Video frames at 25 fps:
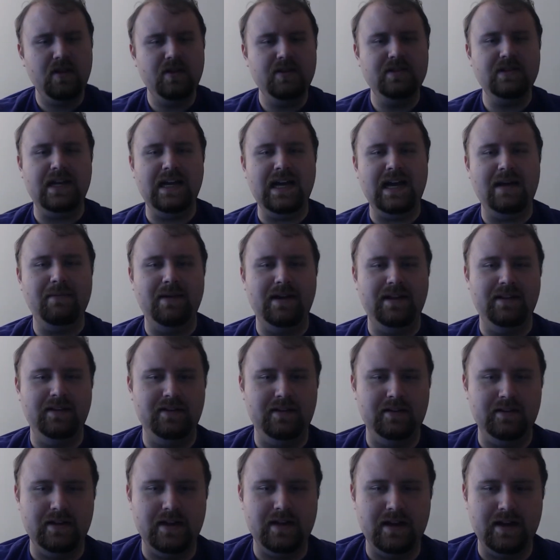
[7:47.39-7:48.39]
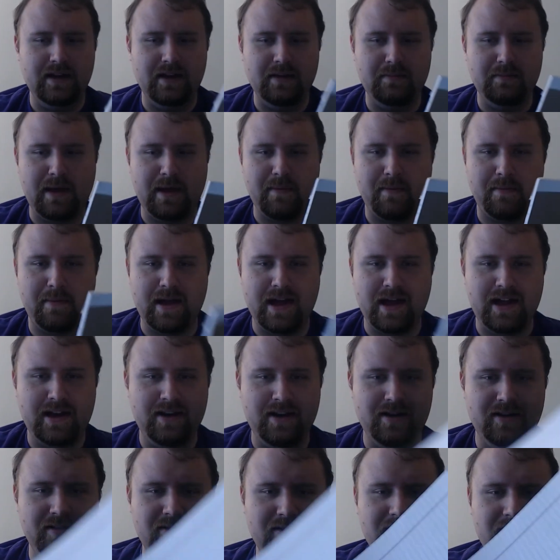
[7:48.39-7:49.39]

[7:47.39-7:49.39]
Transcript: So I got my little paper pad here.